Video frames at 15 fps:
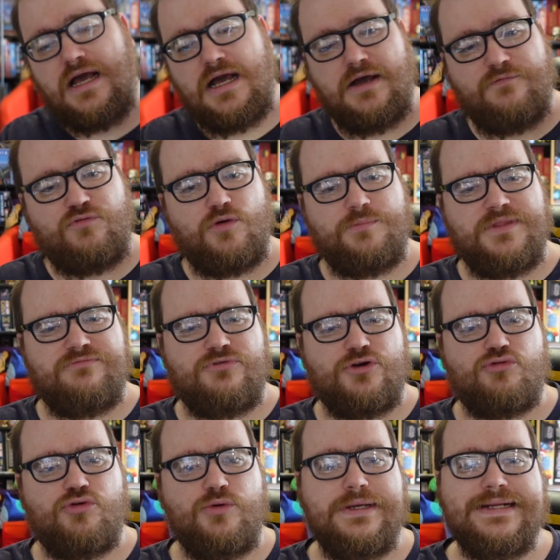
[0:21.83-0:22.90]
from the
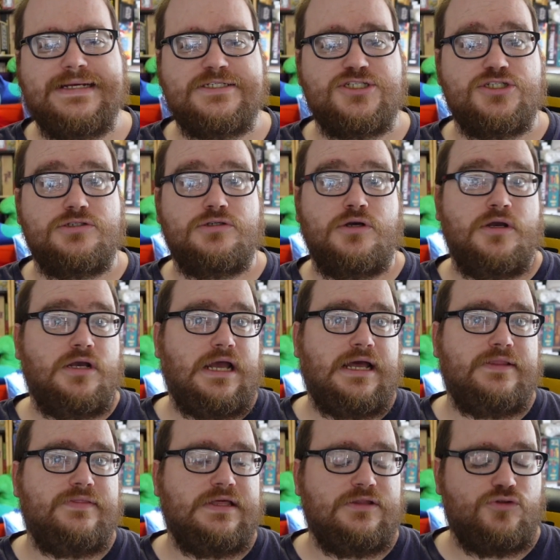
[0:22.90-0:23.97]
Recruit Edition
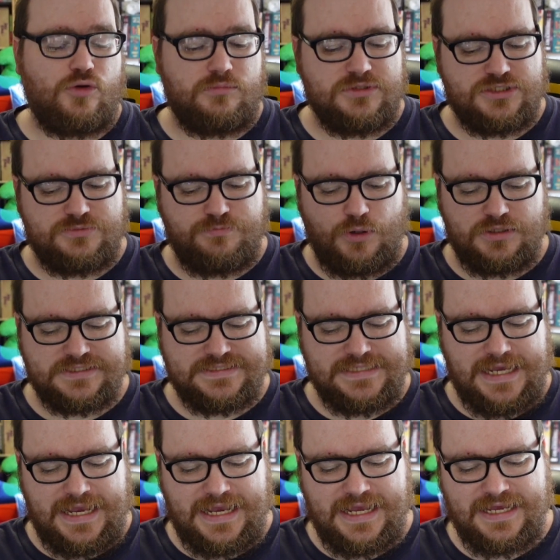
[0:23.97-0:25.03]
and the Indomitus box set.
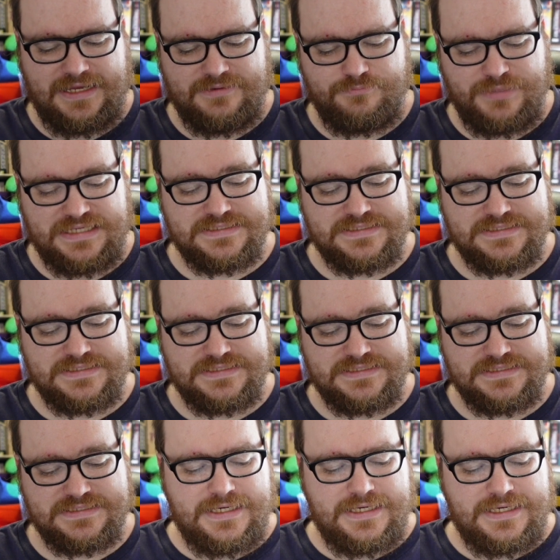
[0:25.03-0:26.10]
And basically,
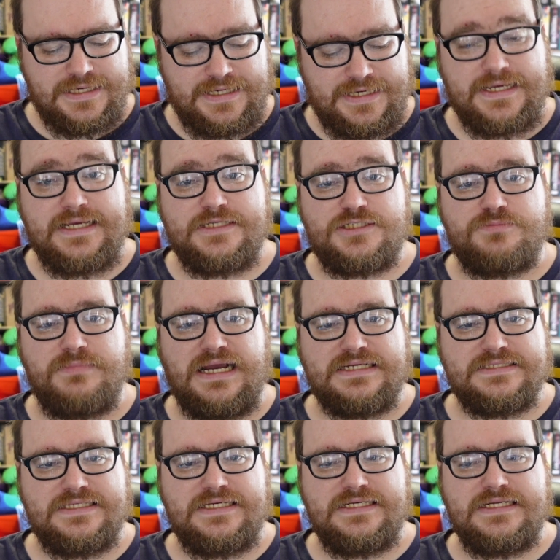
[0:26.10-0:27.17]
in each
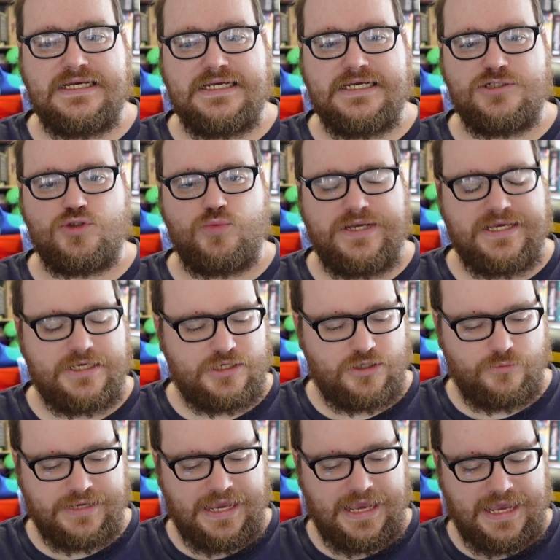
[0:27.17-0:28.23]
magazine, each week, you
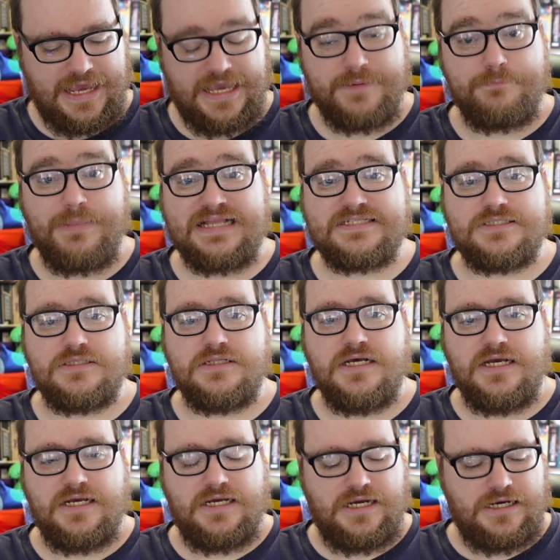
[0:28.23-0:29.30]
get a battle
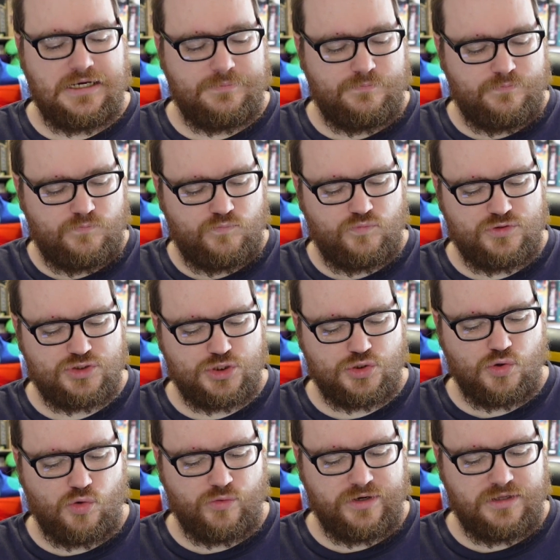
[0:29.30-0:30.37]

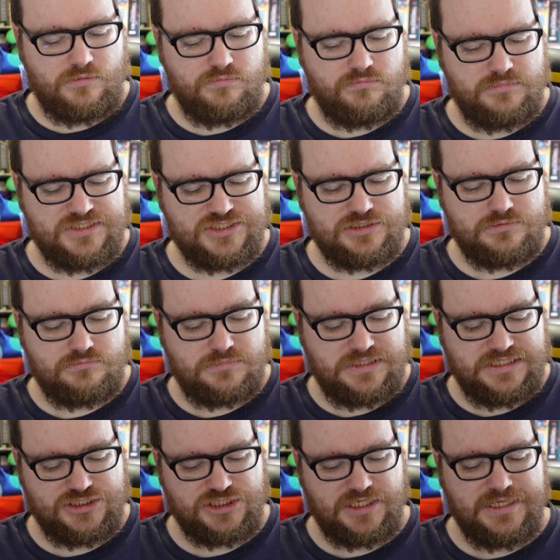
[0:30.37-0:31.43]
tutorial mission,
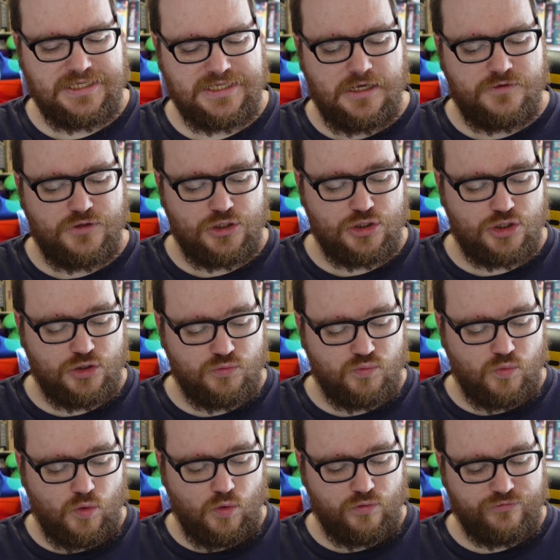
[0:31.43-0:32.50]
initially, that you can
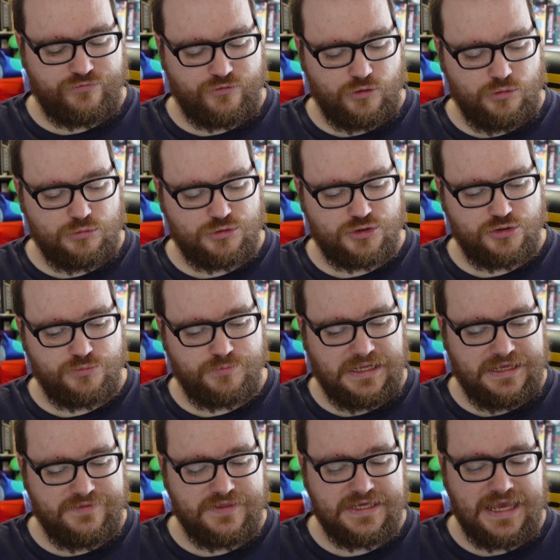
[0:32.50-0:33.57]
walk through to
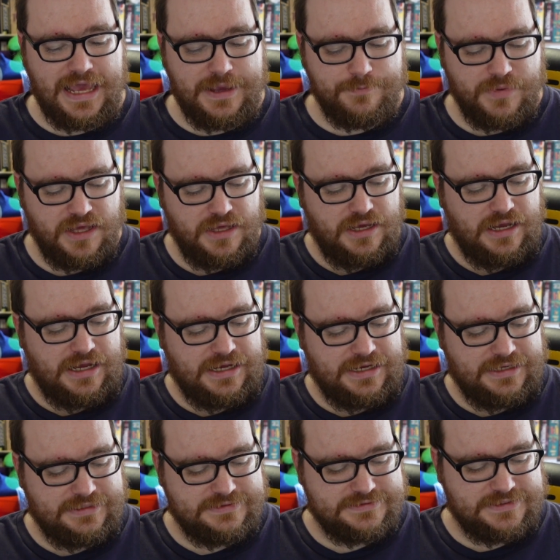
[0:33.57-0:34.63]
play the game.
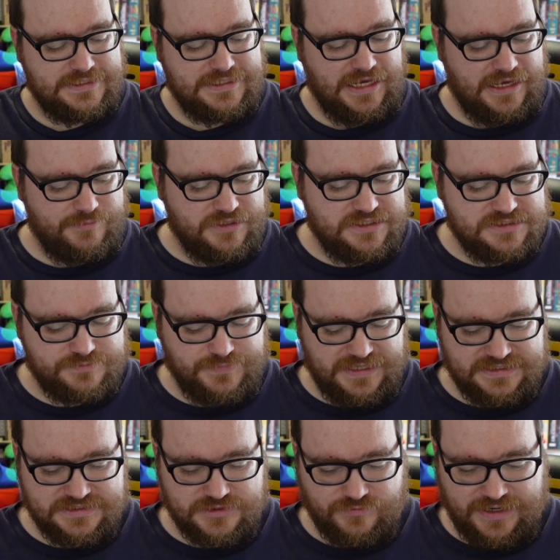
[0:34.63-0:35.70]
And the game is
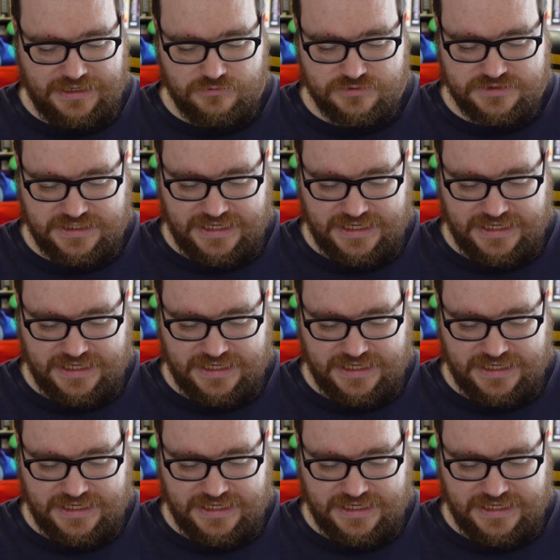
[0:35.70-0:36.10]
based around